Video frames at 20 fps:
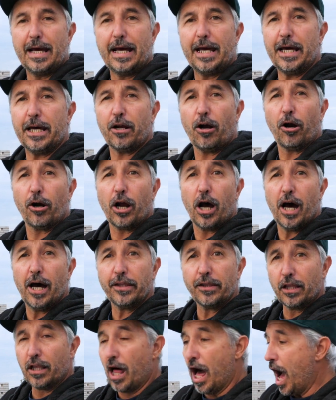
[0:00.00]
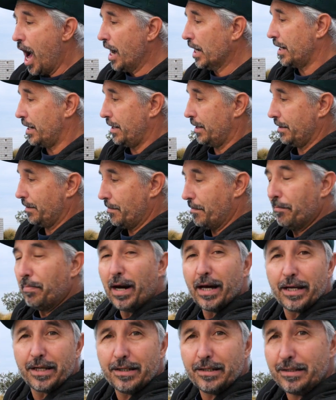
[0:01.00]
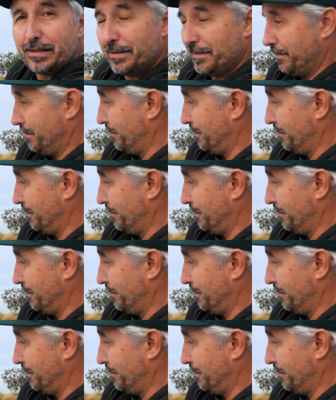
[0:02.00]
Hit our unlock button,